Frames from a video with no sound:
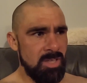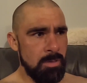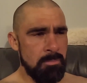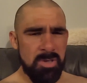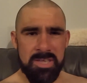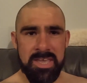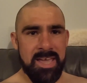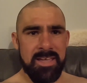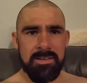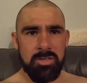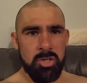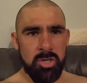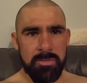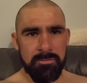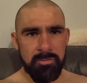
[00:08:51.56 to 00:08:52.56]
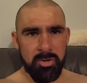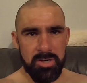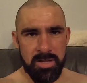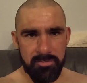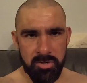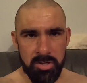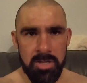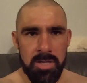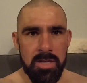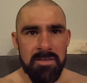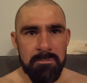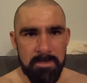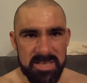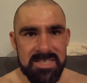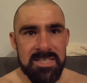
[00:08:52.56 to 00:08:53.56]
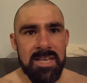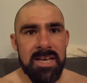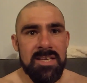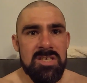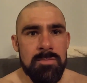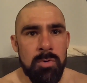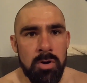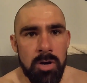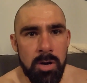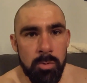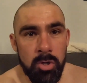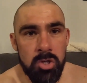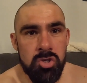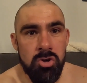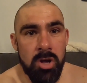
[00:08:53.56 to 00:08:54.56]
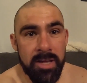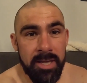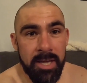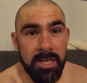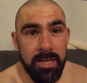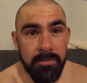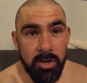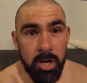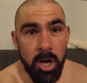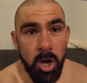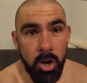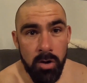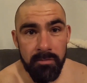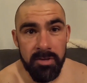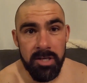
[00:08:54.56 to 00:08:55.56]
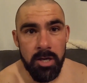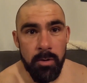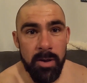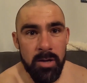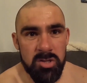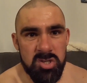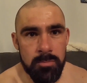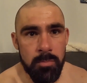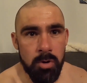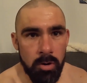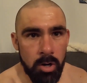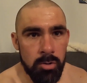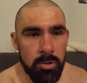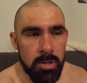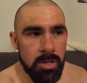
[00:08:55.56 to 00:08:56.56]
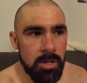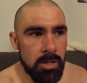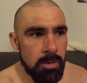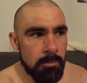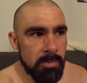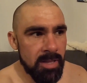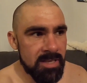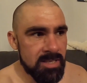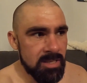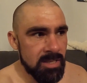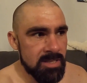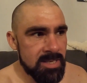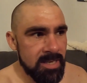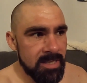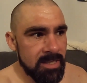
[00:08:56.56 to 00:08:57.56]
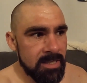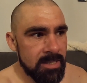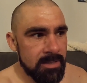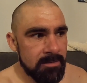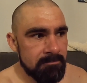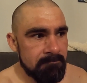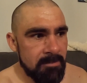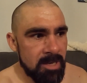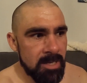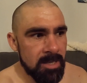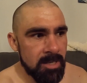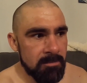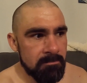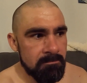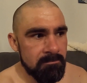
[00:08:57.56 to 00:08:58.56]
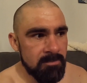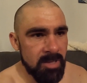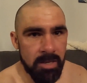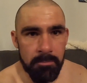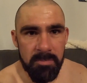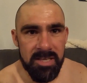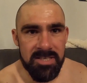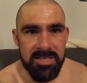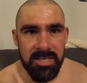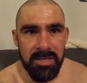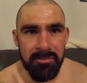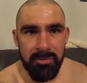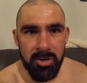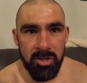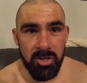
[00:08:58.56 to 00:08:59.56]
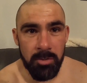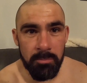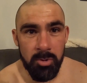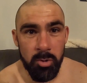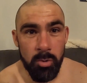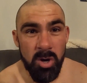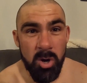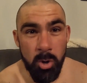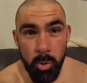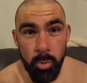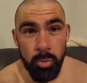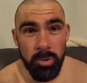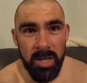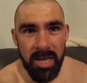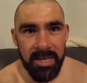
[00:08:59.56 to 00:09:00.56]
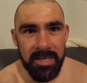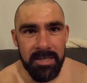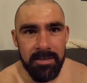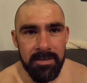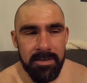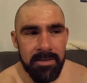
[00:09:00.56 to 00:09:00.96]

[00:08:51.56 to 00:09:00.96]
But yeah, looking for another busy day tomorrow. I want to try and get another car video out tomorrow, but that's going to take um, yeah, me sitting in front of the computer all day.